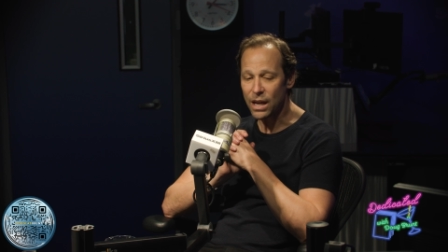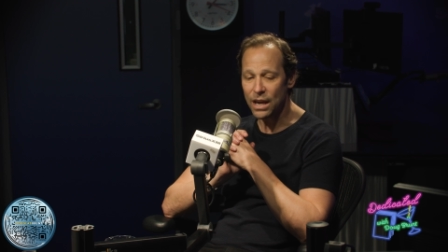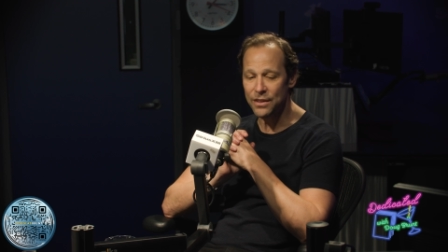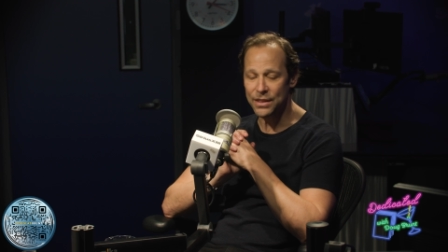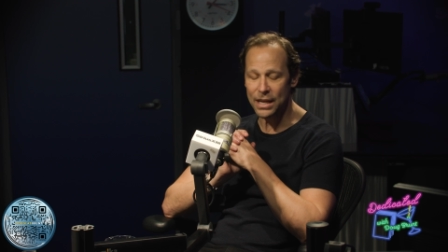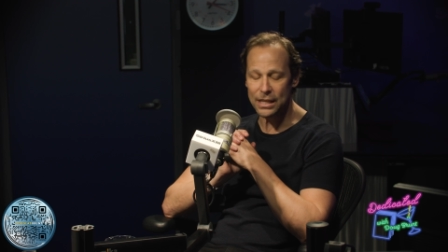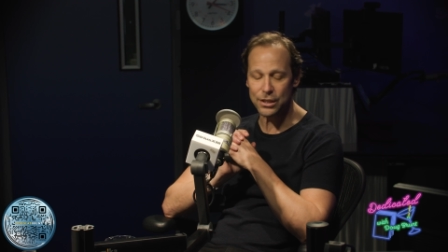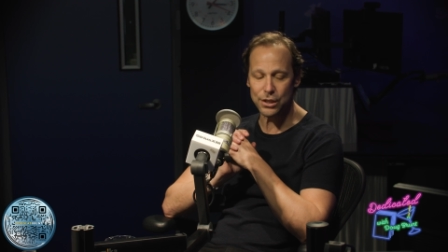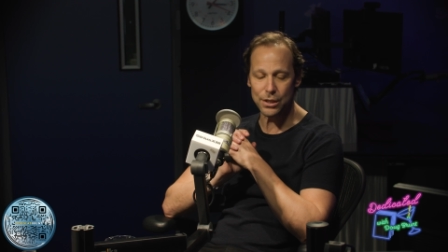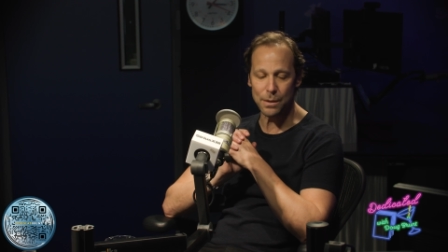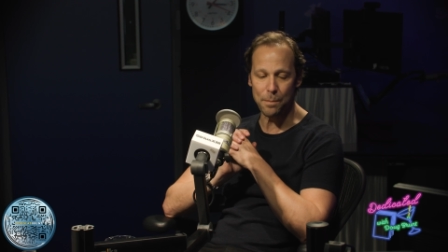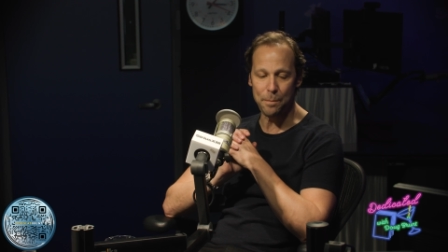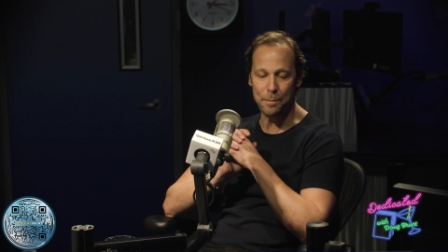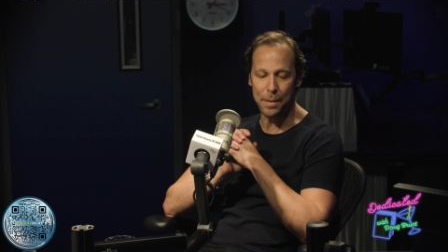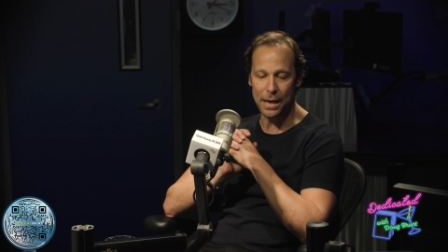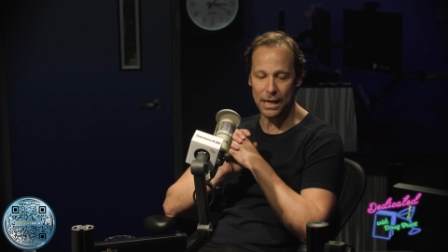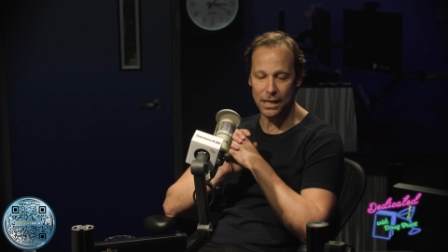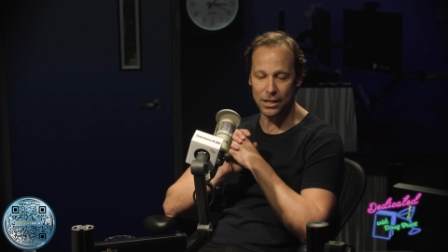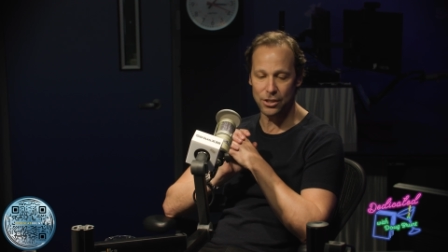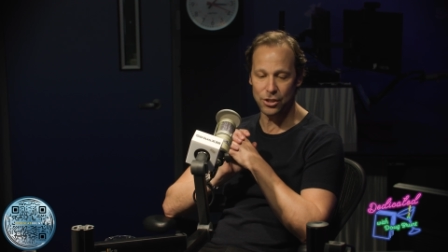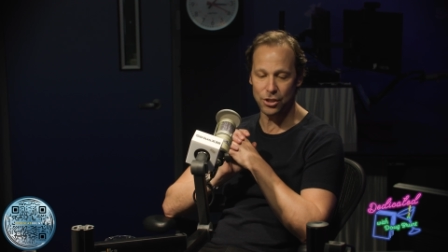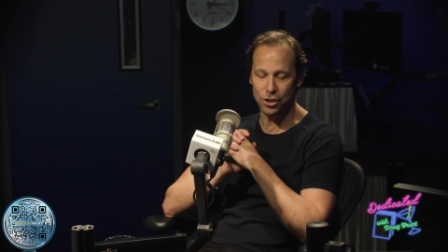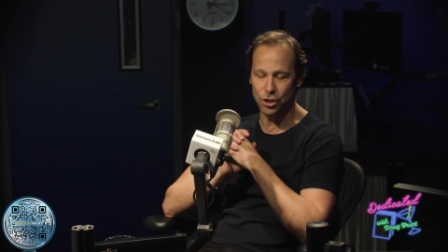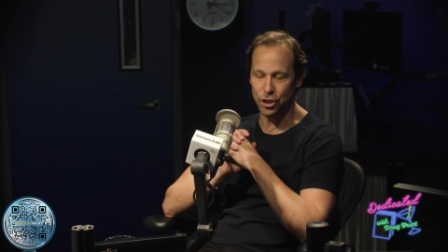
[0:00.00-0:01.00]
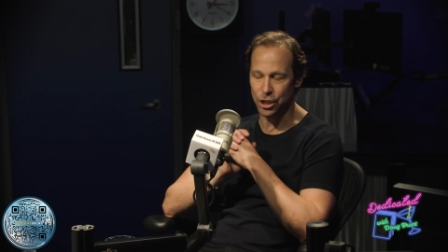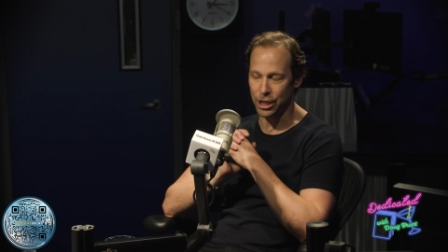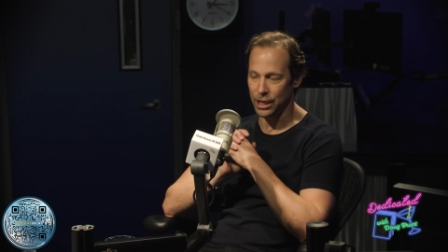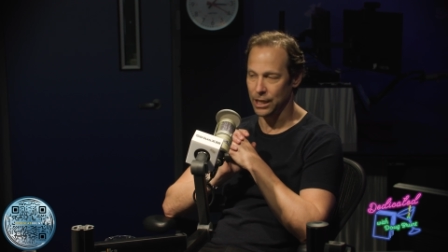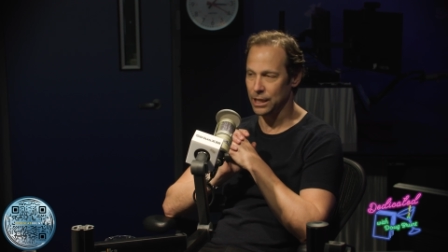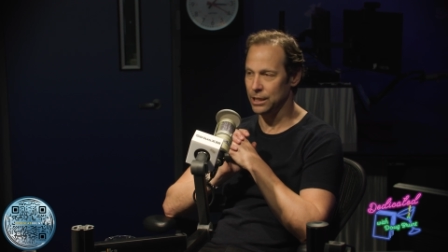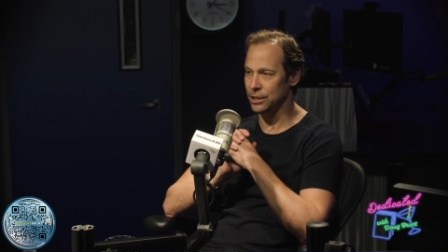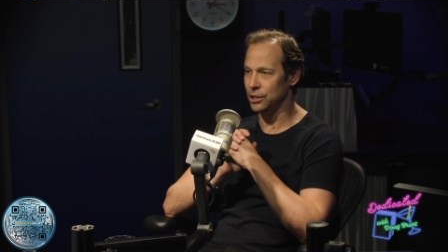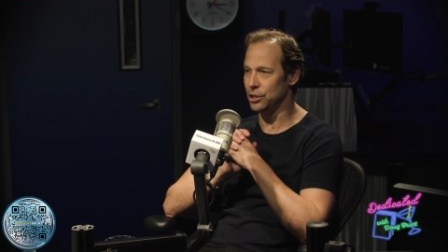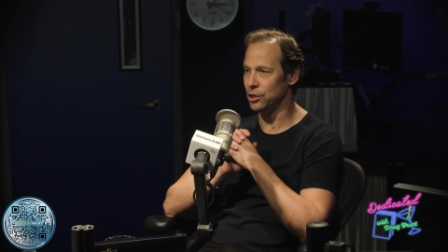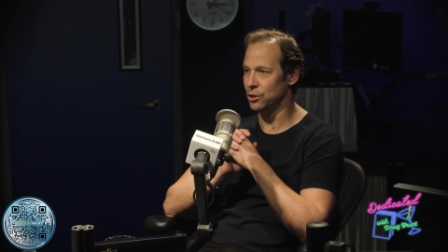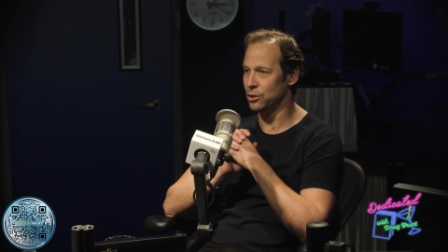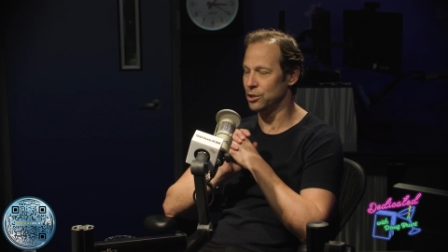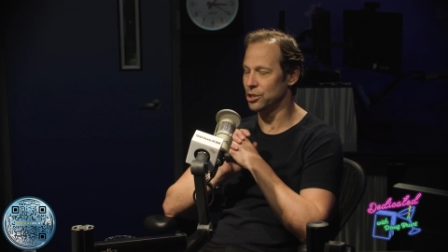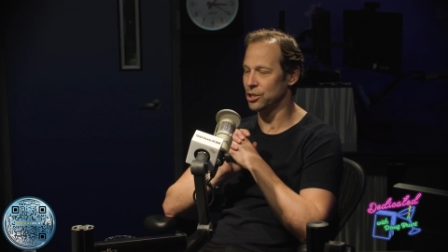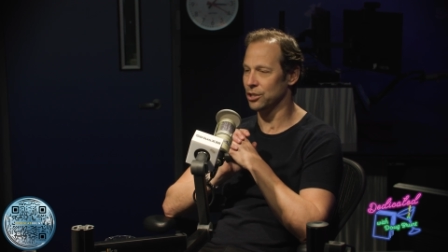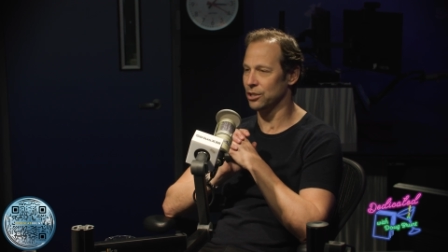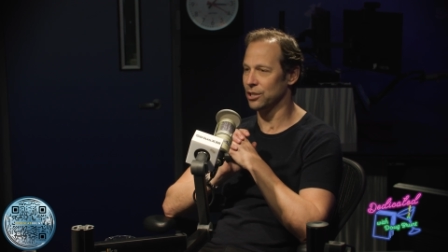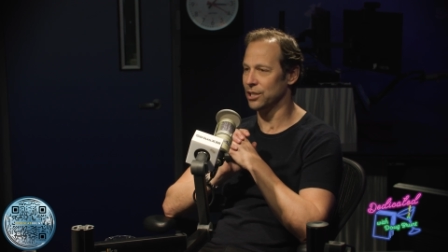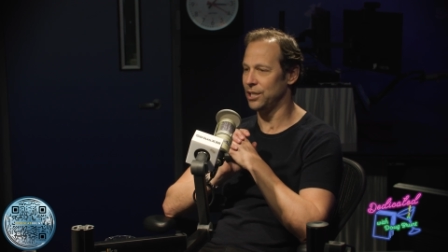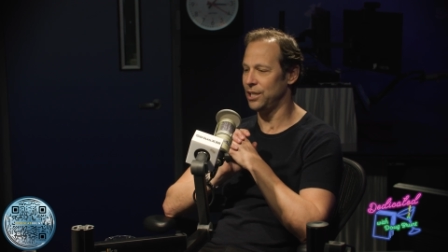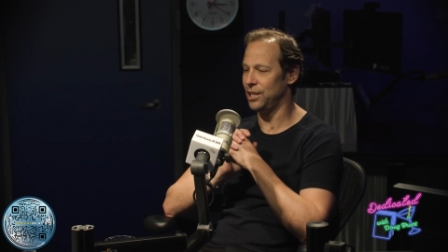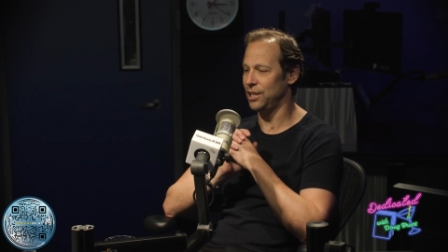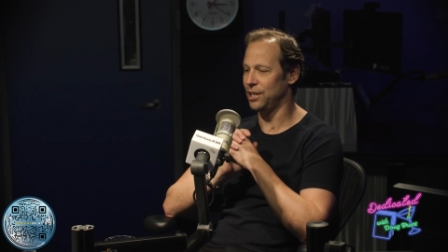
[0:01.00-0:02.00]
And that's the base gin
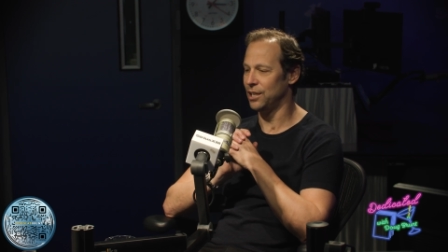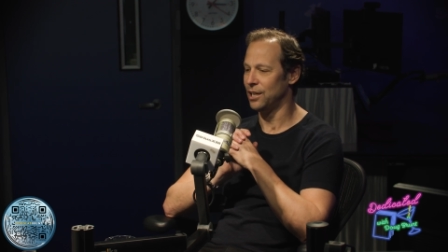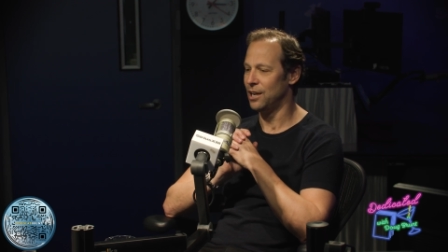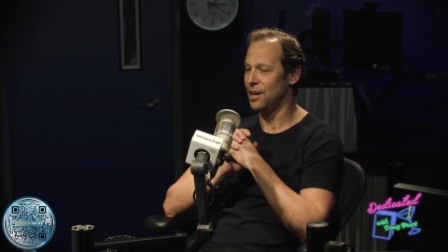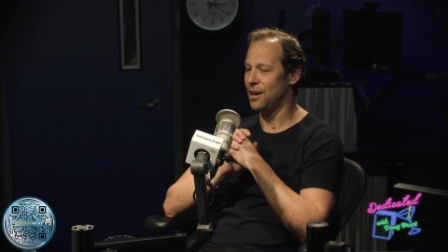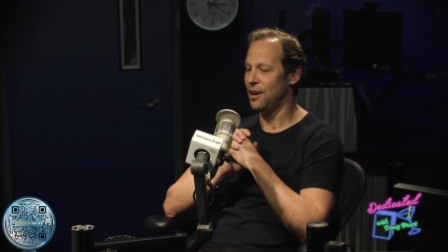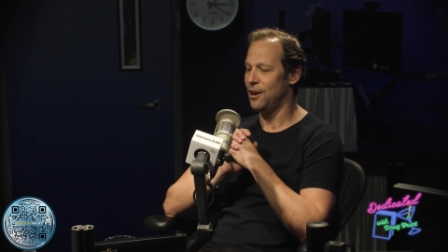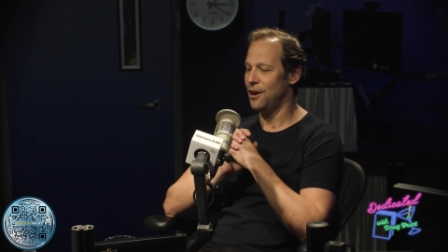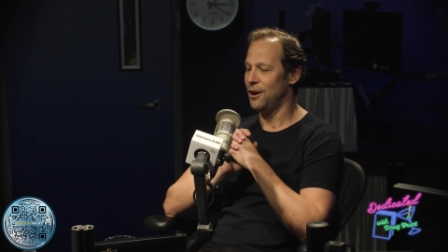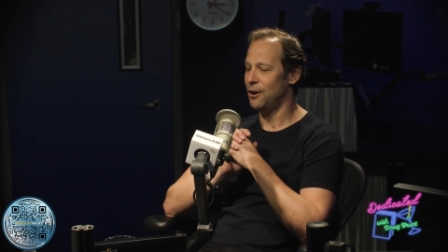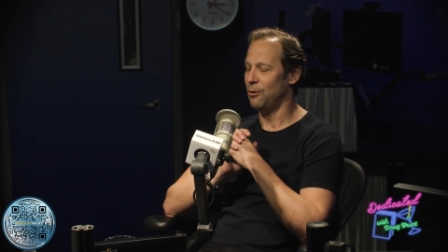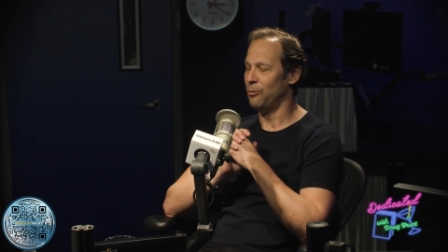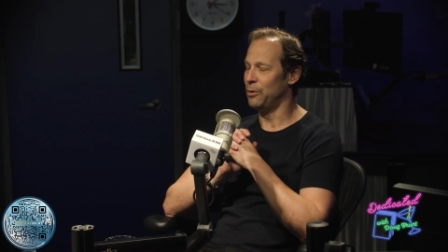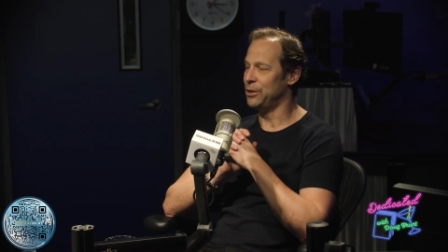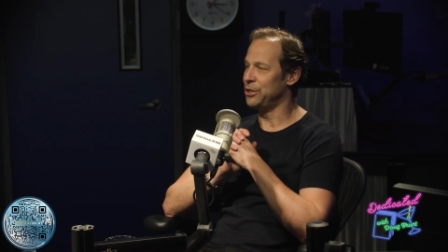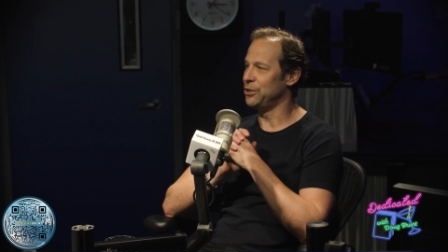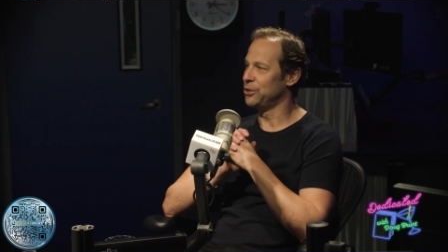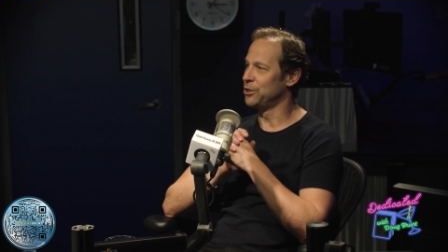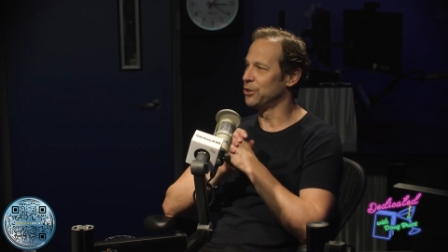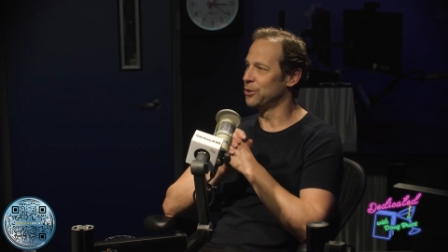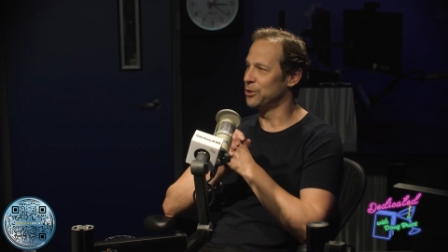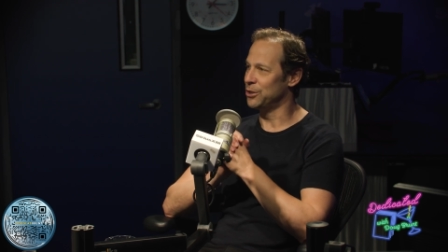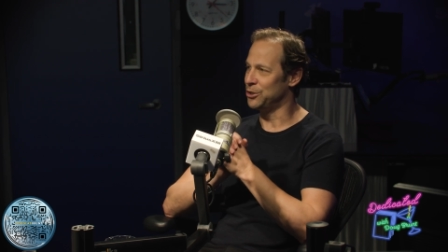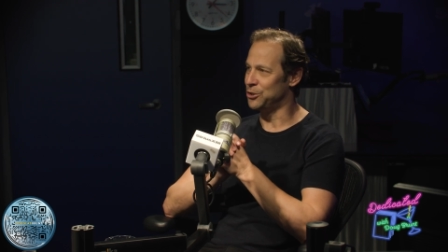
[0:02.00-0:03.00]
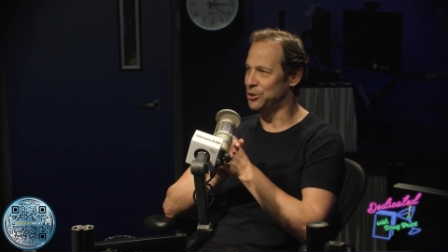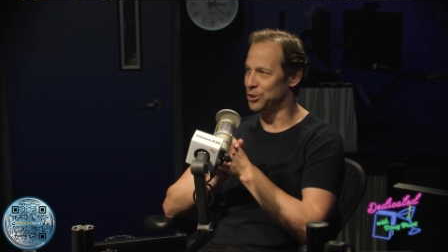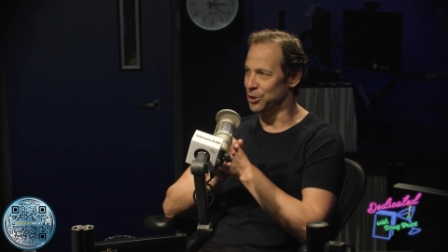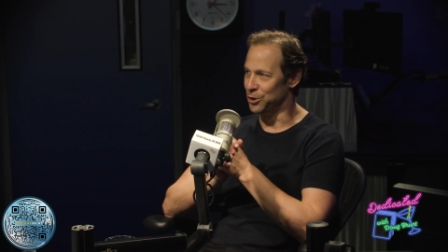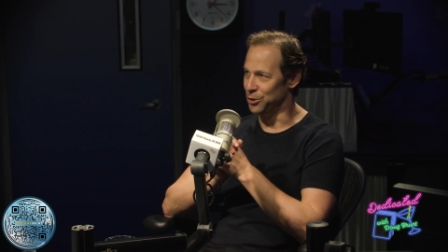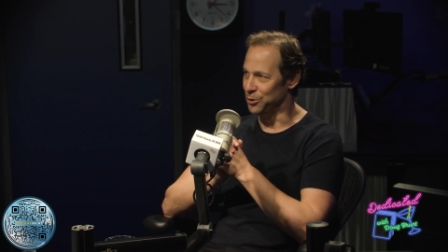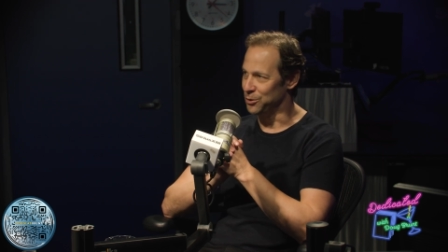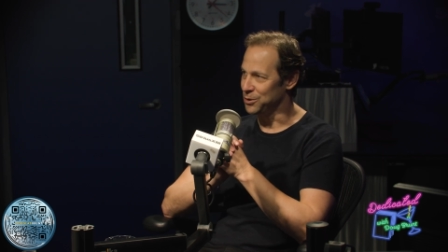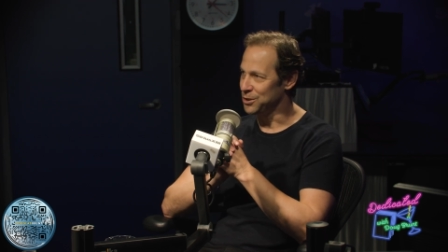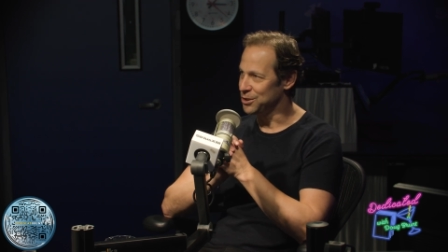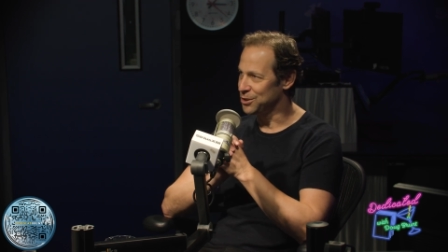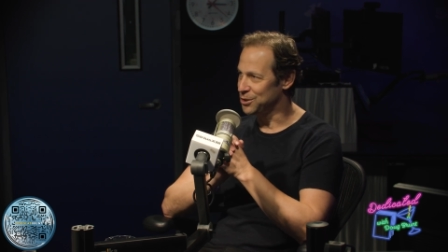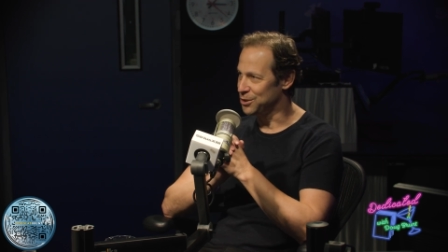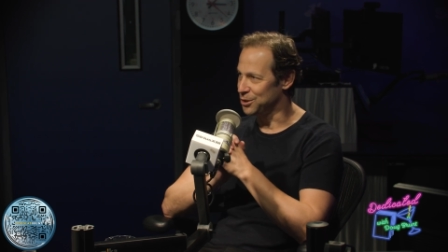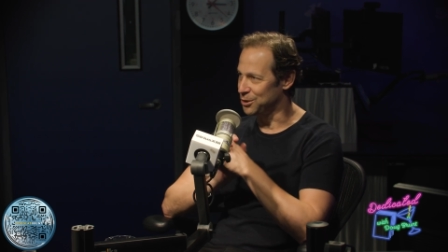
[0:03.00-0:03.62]
usually when you go to Duke's.